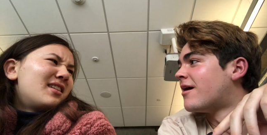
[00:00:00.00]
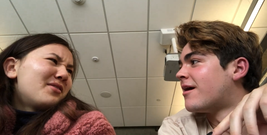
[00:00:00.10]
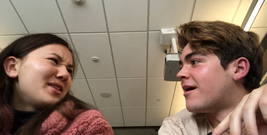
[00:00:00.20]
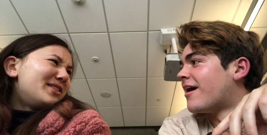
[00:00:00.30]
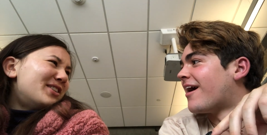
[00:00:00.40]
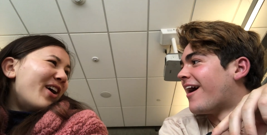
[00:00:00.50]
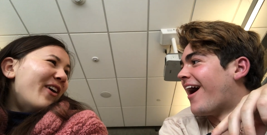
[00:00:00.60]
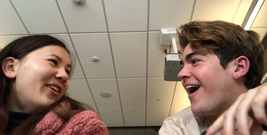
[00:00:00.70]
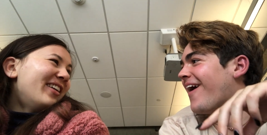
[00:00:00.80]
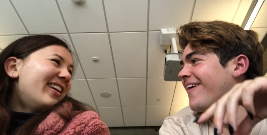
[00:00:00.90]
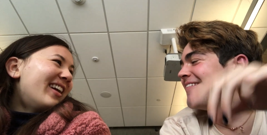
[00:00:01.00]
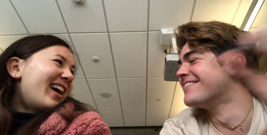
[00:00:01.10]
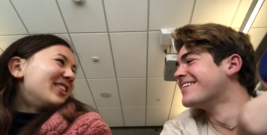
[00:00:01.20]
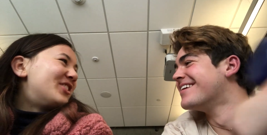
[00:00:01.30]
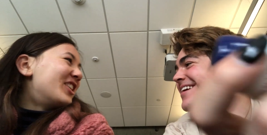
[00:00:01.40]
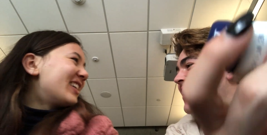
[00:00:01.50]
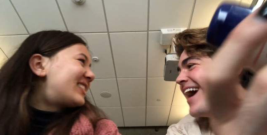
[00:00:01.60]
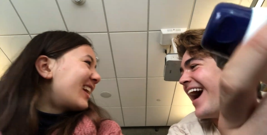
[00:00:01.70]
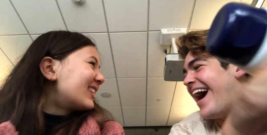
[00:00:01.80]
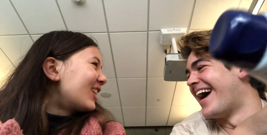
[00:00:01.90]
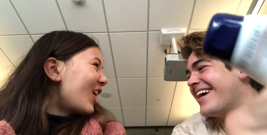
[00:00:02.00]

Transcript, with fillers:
Speaker 1: No, I don't. Oh. I just said